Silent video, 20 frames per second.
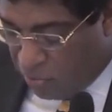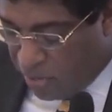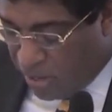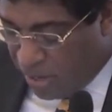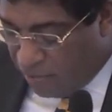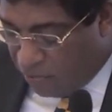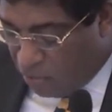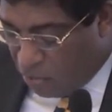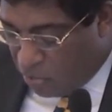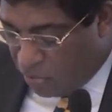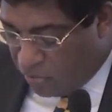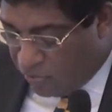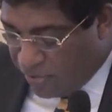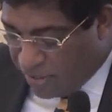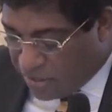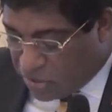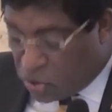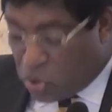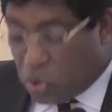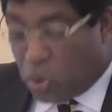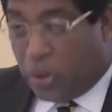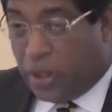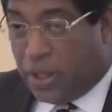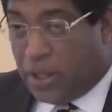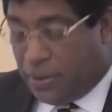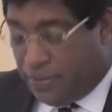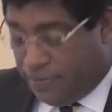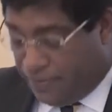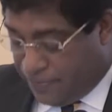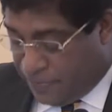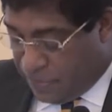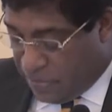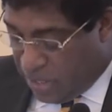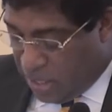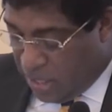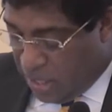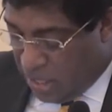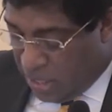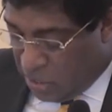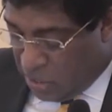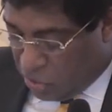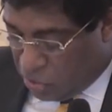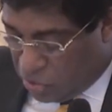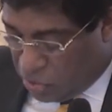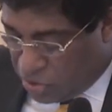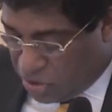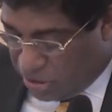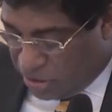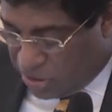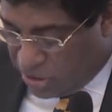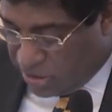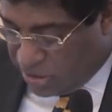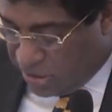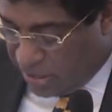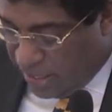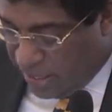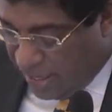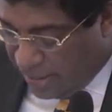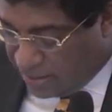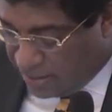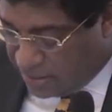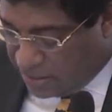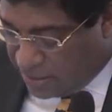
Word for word: we have always stood. Just like